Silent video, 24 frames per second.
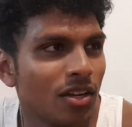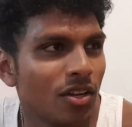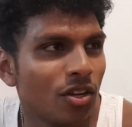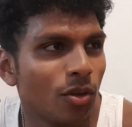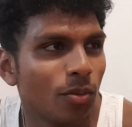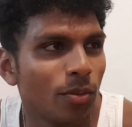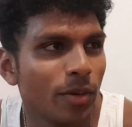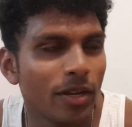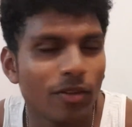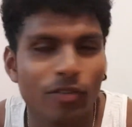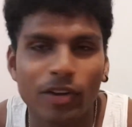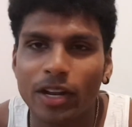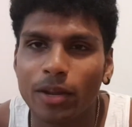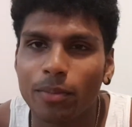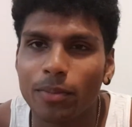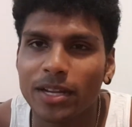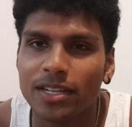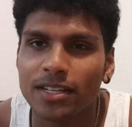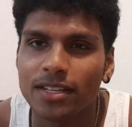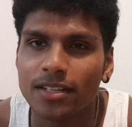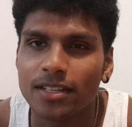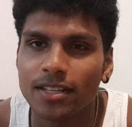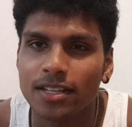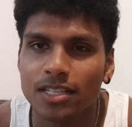Nobody
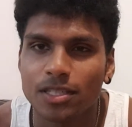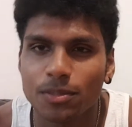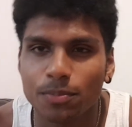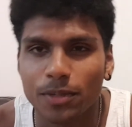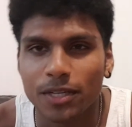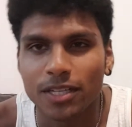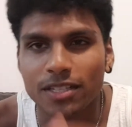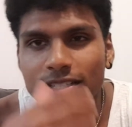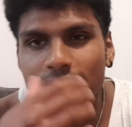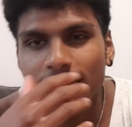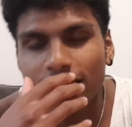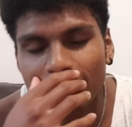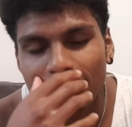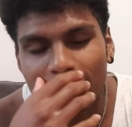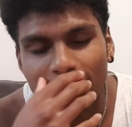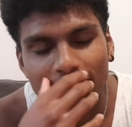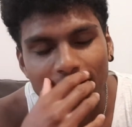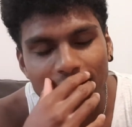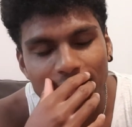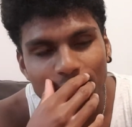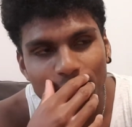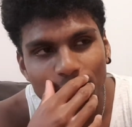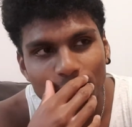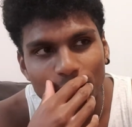recommended this, but
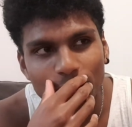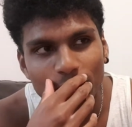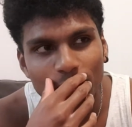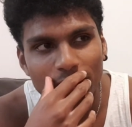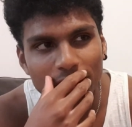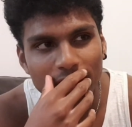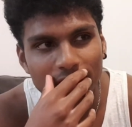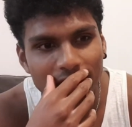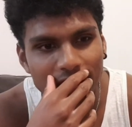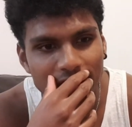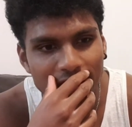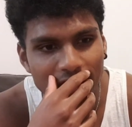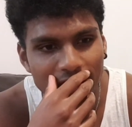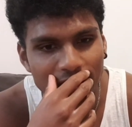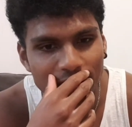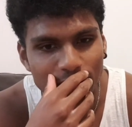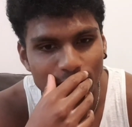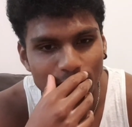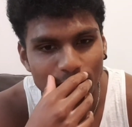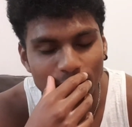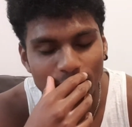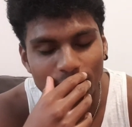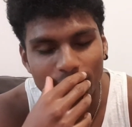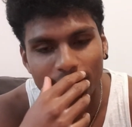I saw the
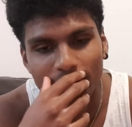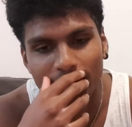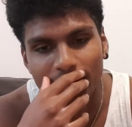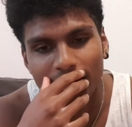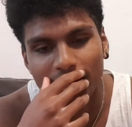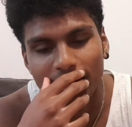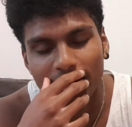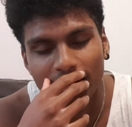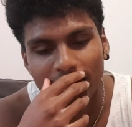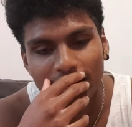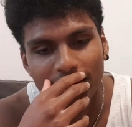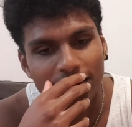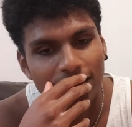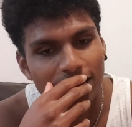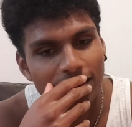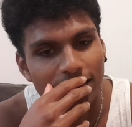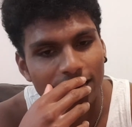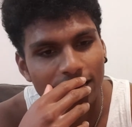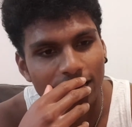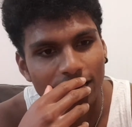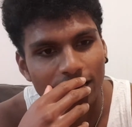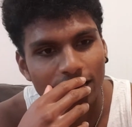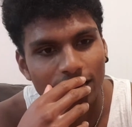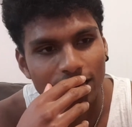title and
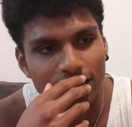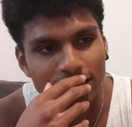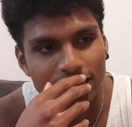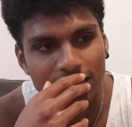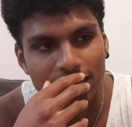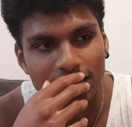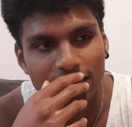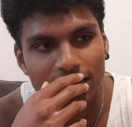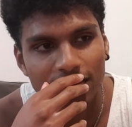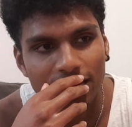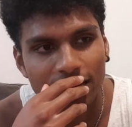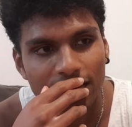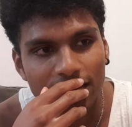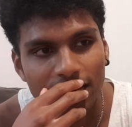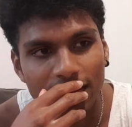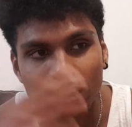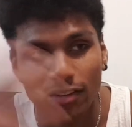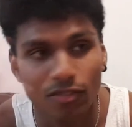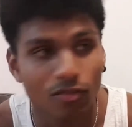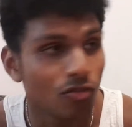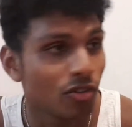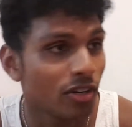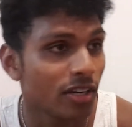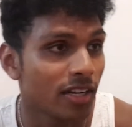honestly,
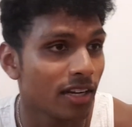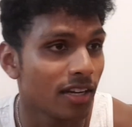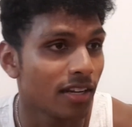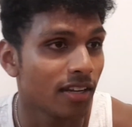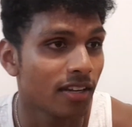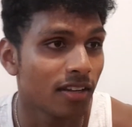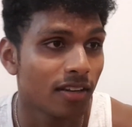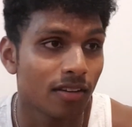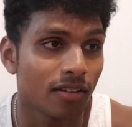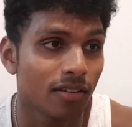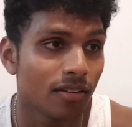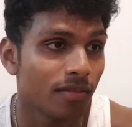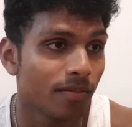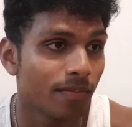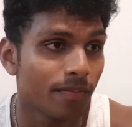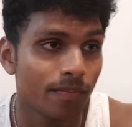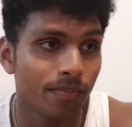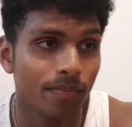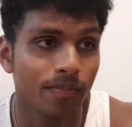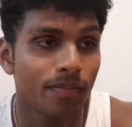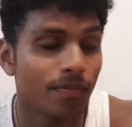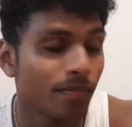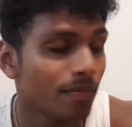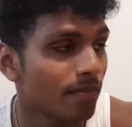it really...
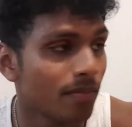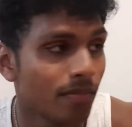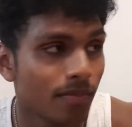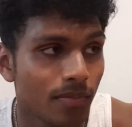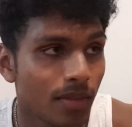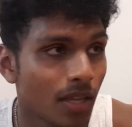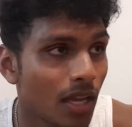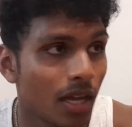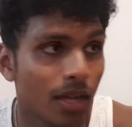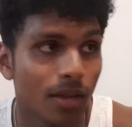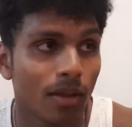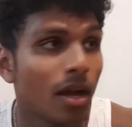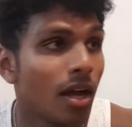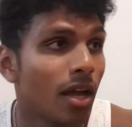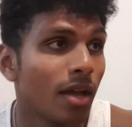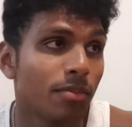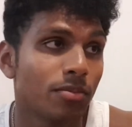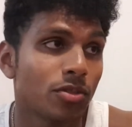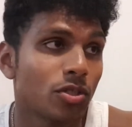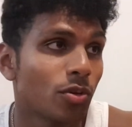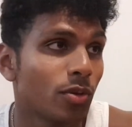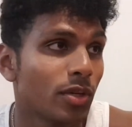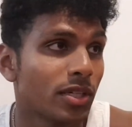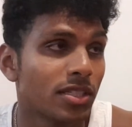I, I
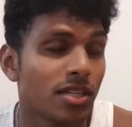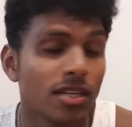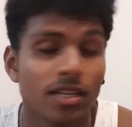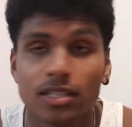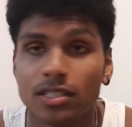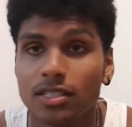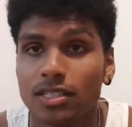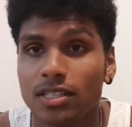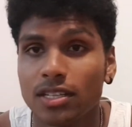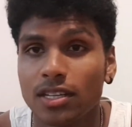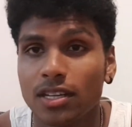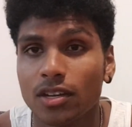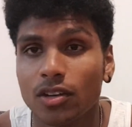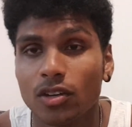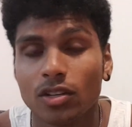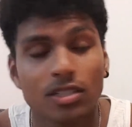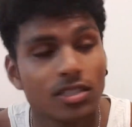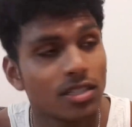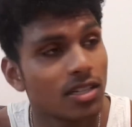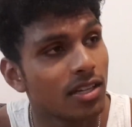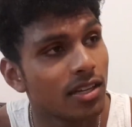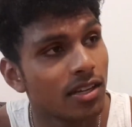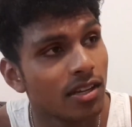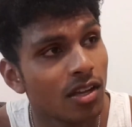am so excited to see it,
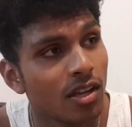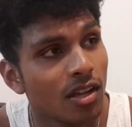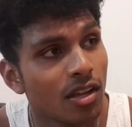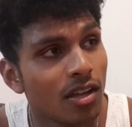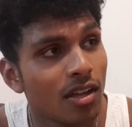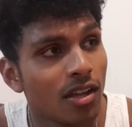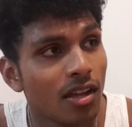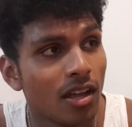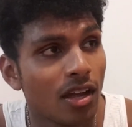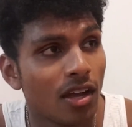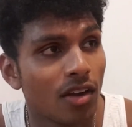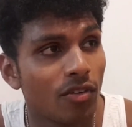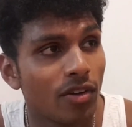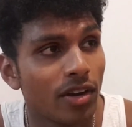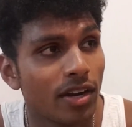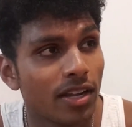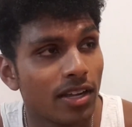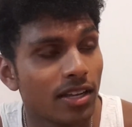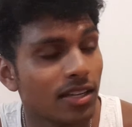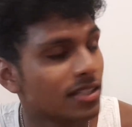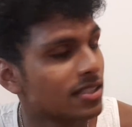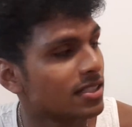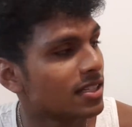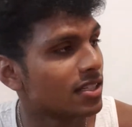honestly. I read
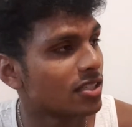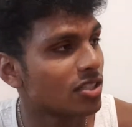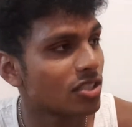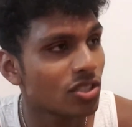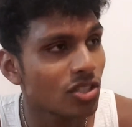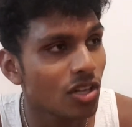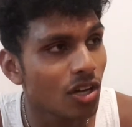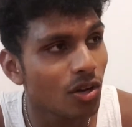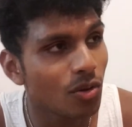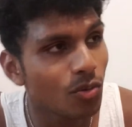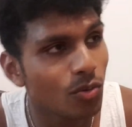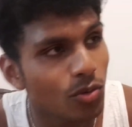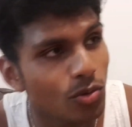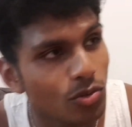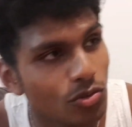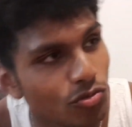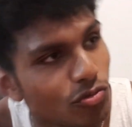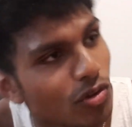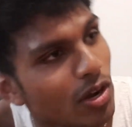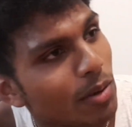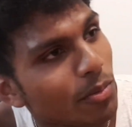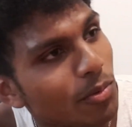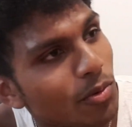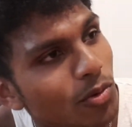it. It said Star Wars
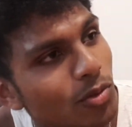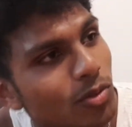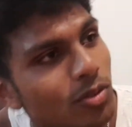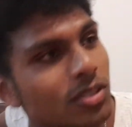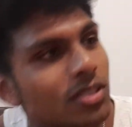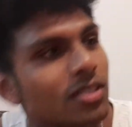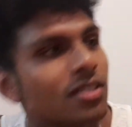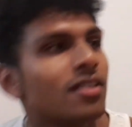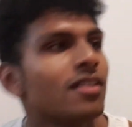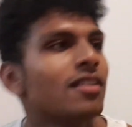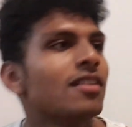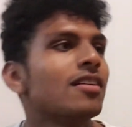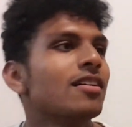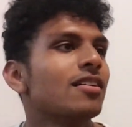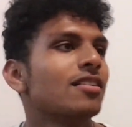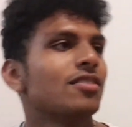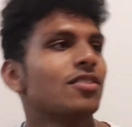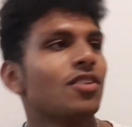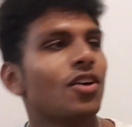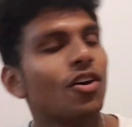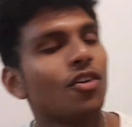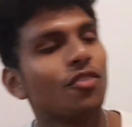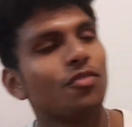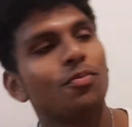Rebels,
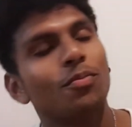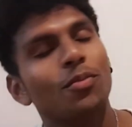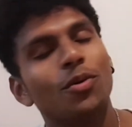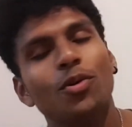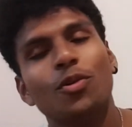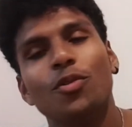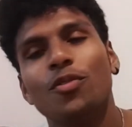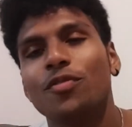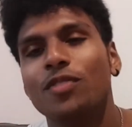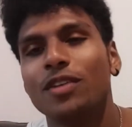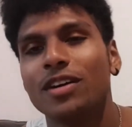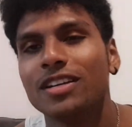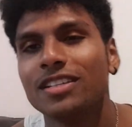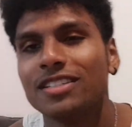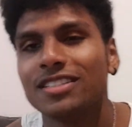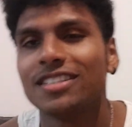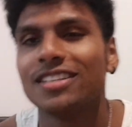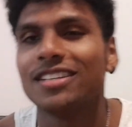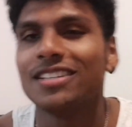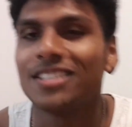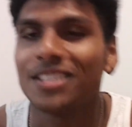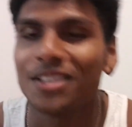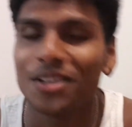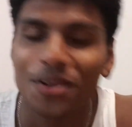Darth Maul
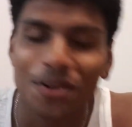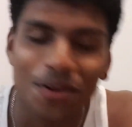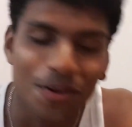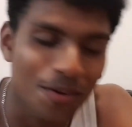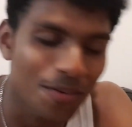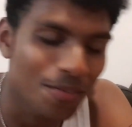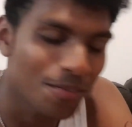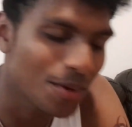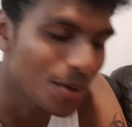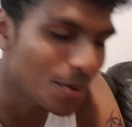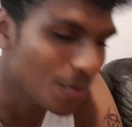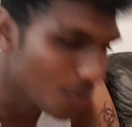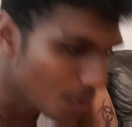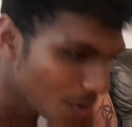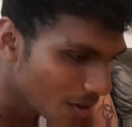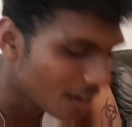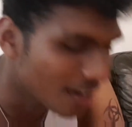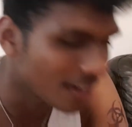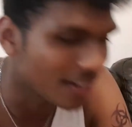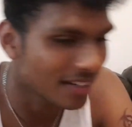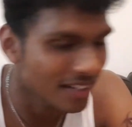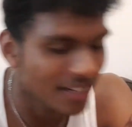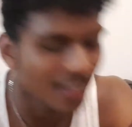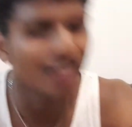versus Obi Wan